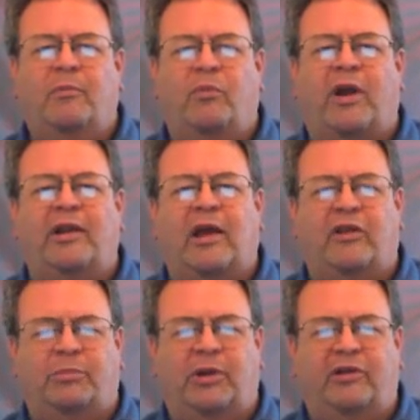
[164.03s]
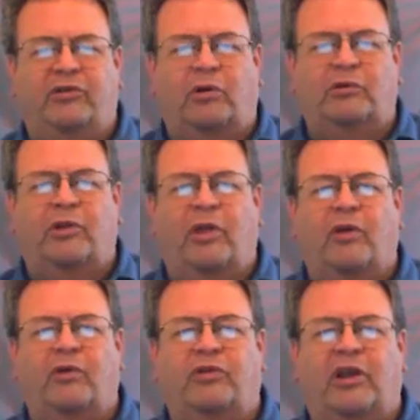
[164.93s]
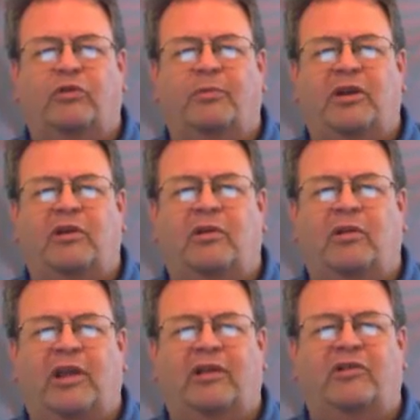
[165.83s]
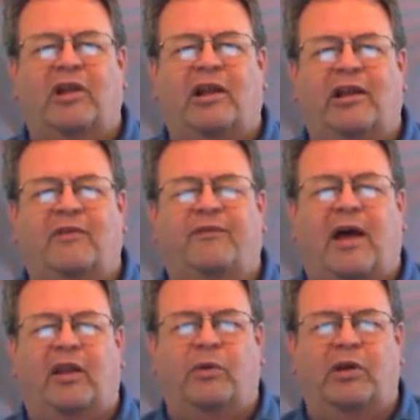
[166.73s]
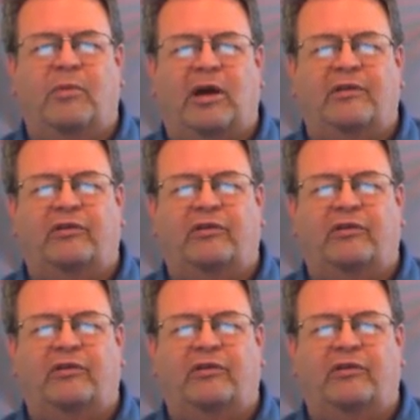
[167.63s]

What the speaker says: write down the placeholder that those things will be things done in following months.